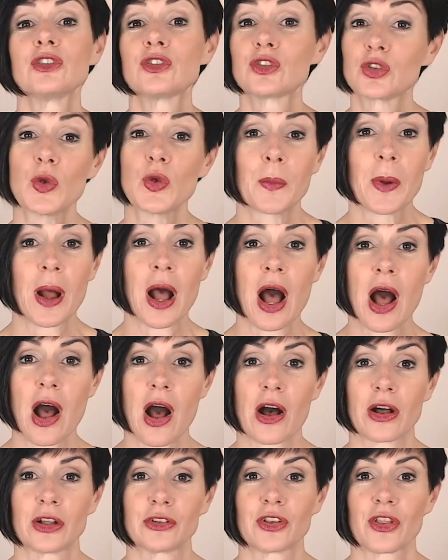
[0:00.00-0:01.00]
super
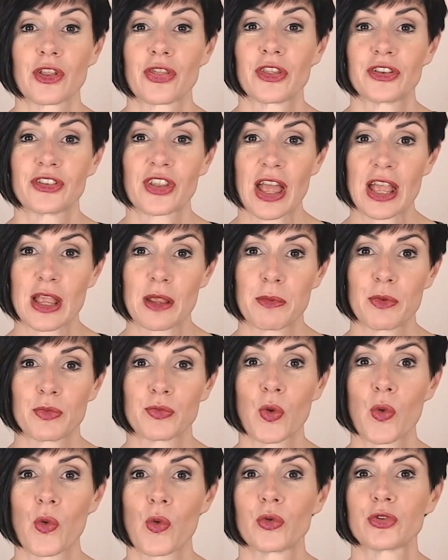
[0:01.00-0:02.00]
hard the day
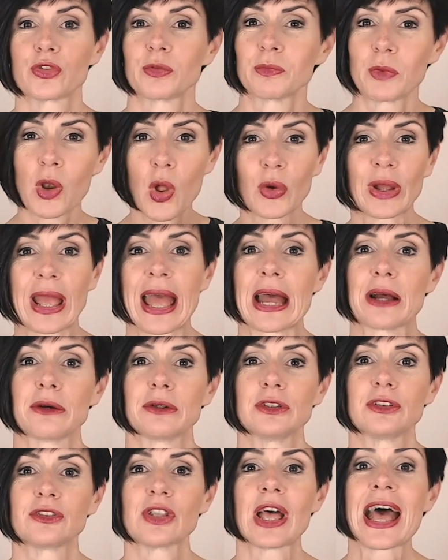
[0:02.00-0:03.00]
before, some long
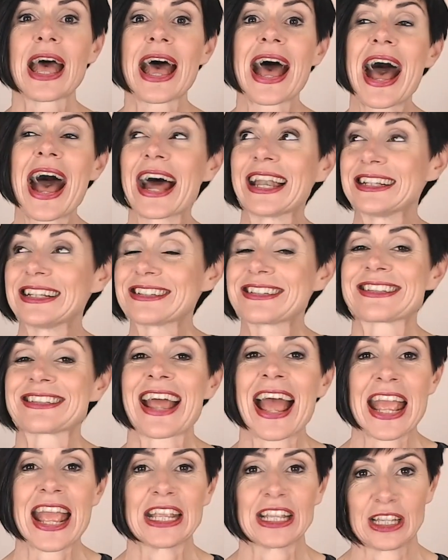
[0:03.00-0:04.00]
hours, and it's
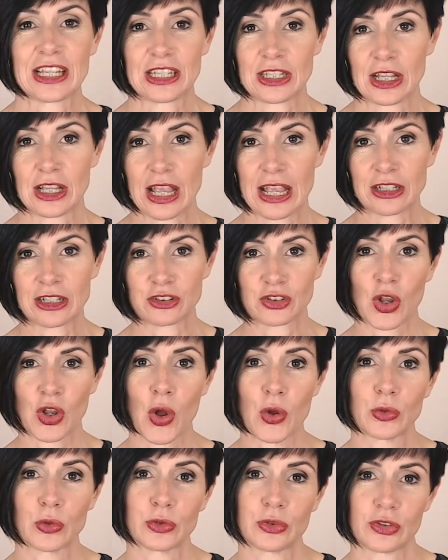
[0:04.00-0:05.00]
taking its
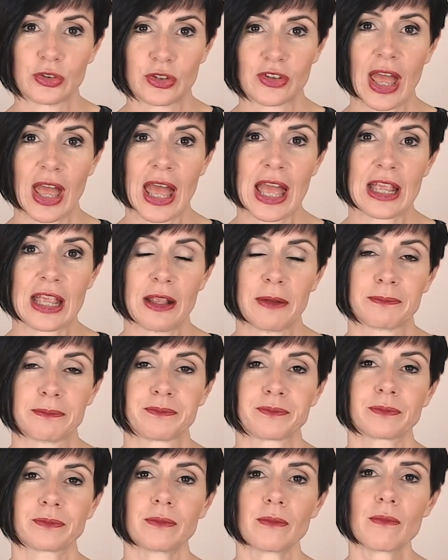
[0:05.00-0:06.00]
toll today.
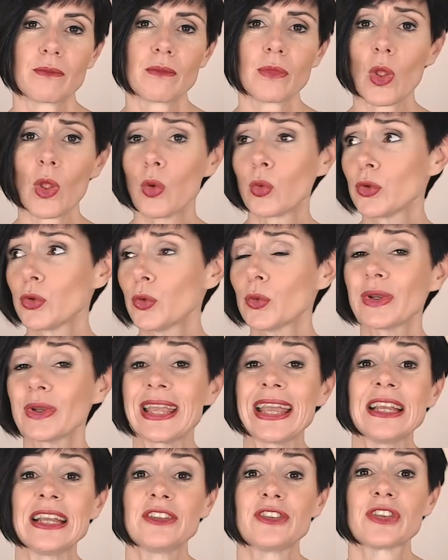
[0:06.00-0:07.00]
Or your
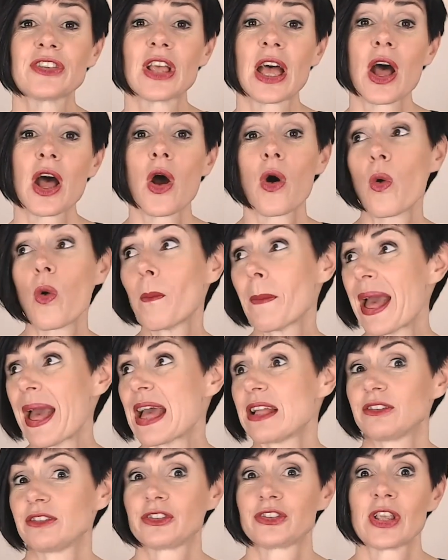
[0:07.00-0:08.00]
kids or
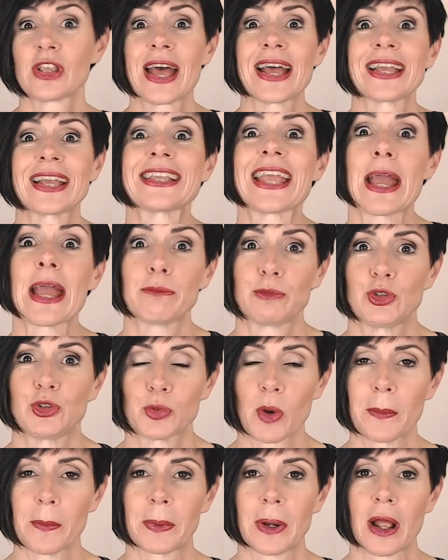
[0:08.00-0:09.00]
pets kept
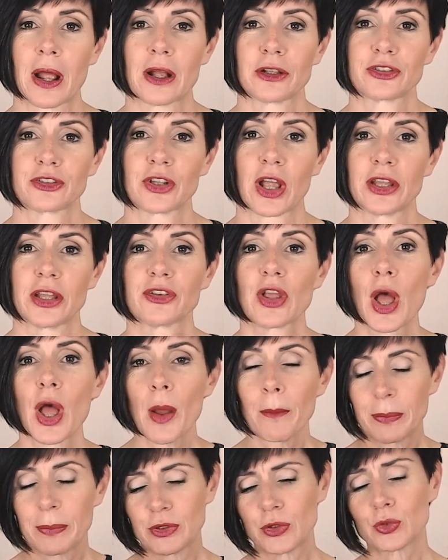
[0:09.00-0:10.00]
you up last night,
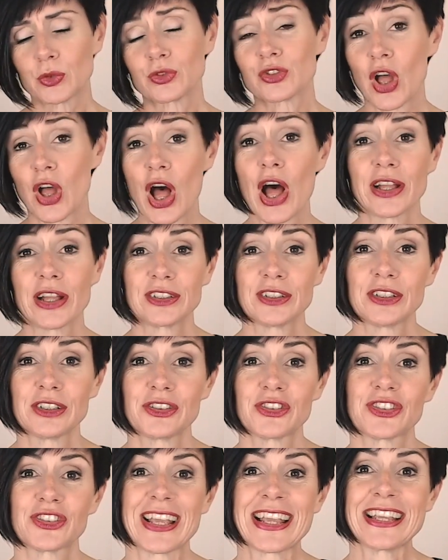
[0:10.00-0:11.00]
but your
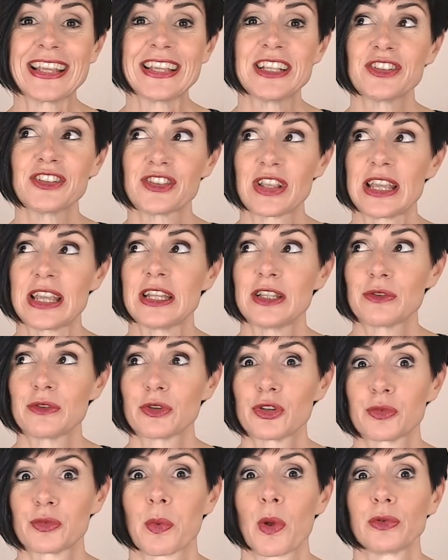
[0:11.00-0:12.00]
tiredness is in
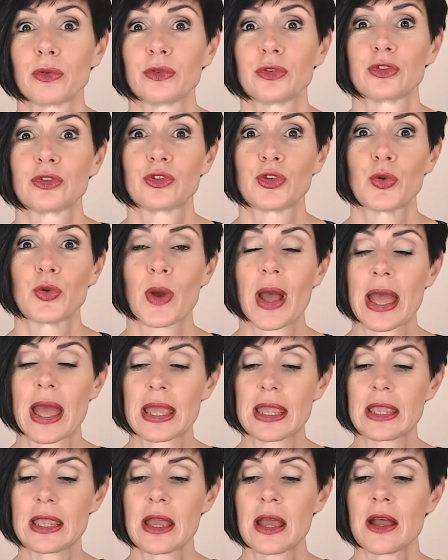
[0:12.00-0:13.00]
response to
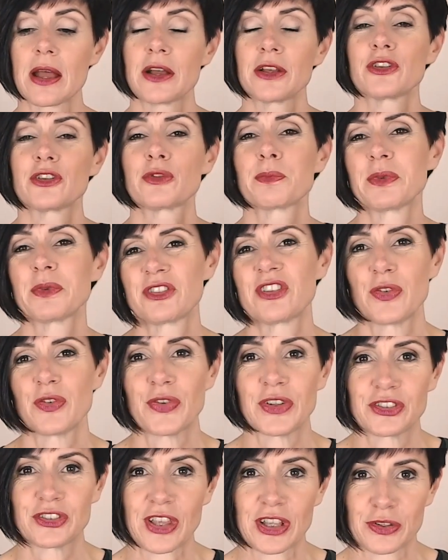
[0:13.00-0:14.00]
a
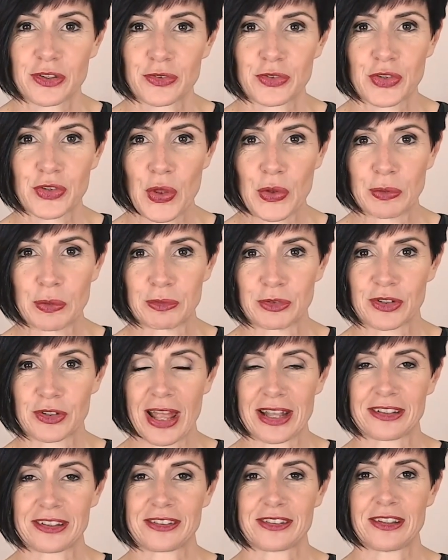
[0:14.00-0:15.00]
specific set of
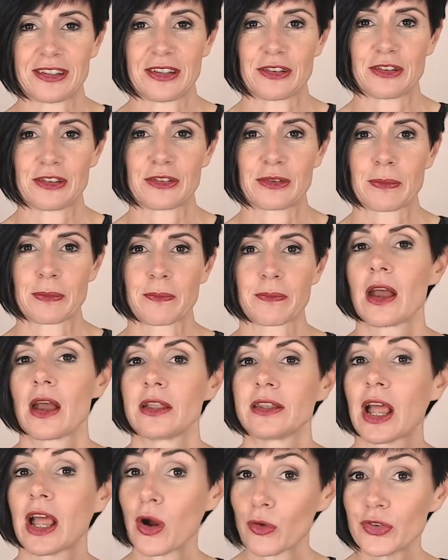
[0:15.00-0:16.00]
circumstances.
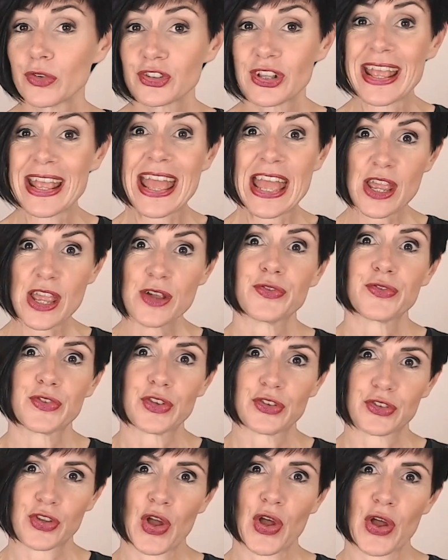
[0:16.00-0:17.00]
Now, obviously, if
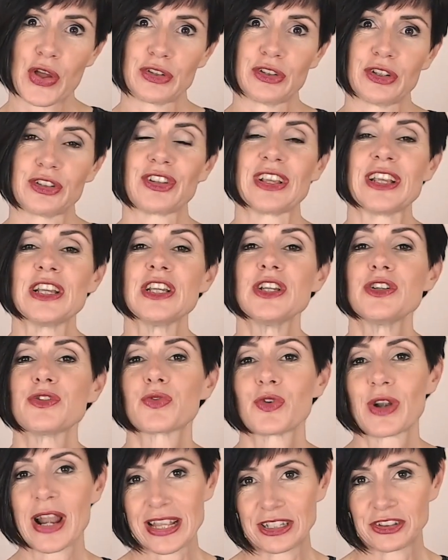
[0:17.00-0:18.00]
the tiredness is
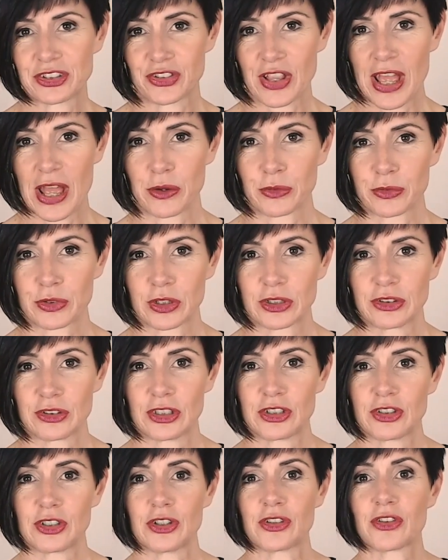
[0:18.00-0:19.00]
related to health
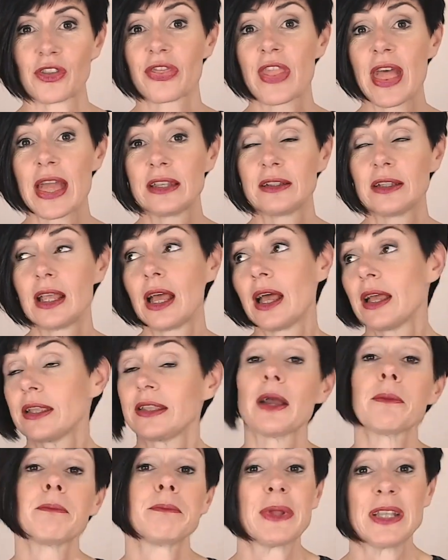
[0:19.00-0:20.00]
conditions, then
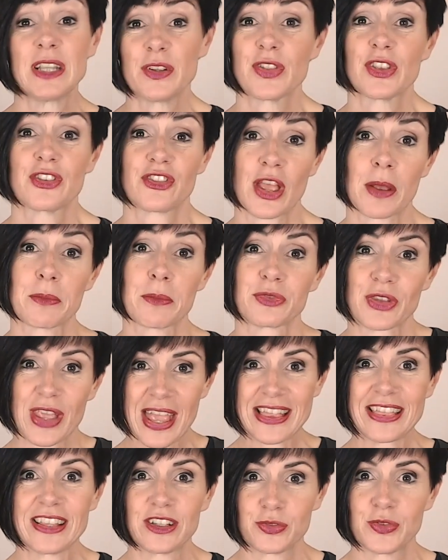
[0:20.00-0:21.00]
many of the tips
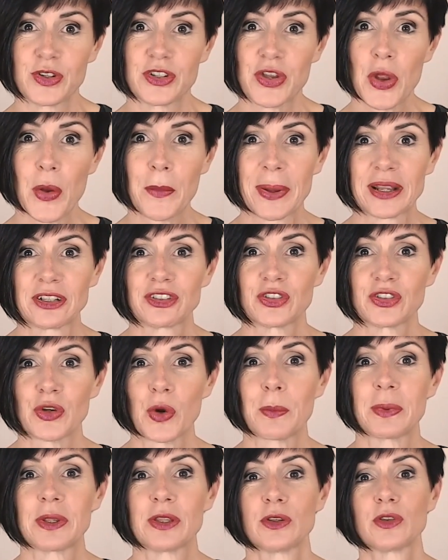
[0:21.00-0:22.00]
in this video may still
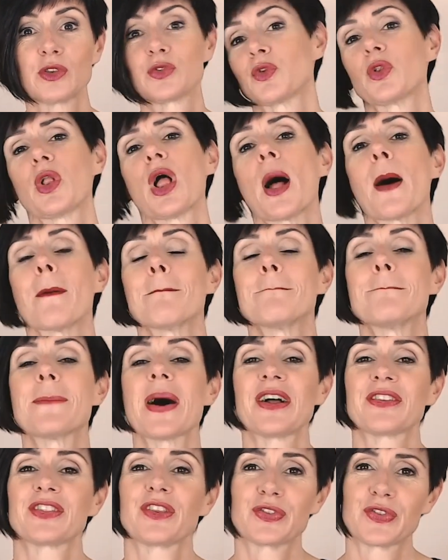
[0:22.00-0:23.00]
be useful,
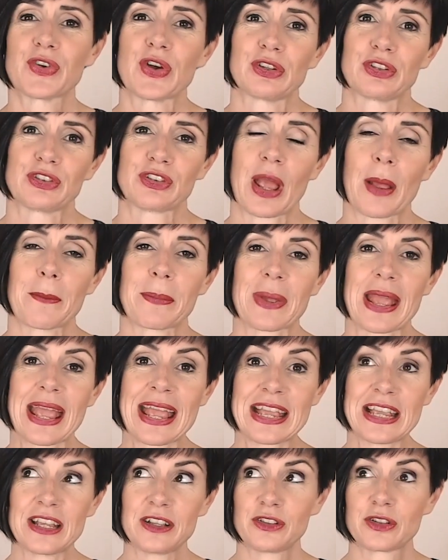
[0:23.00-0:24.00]
but the first step
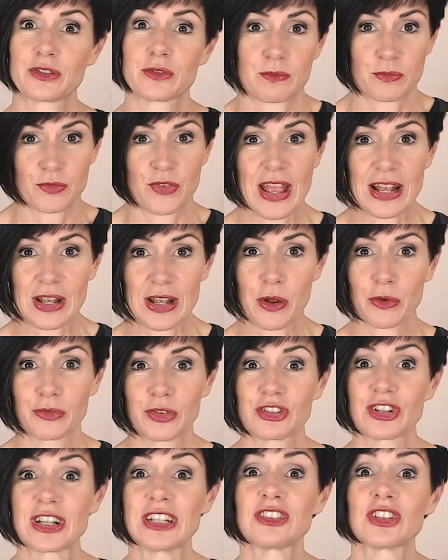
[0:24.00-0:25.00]
is fairly
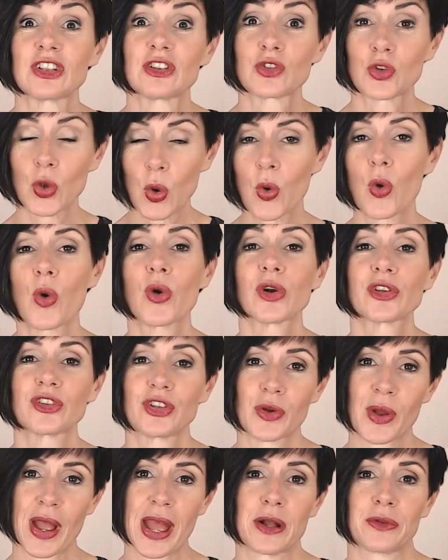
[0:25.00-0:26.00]
obviously to talk to
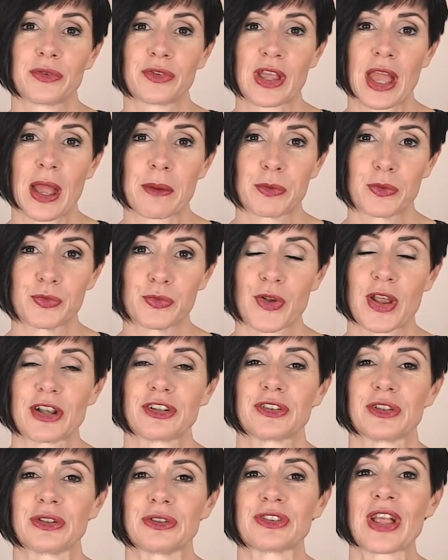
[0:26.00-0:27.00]
your healthcare
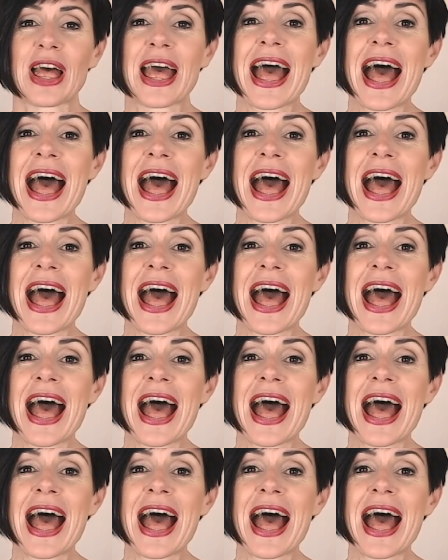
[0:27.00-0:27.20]
professionals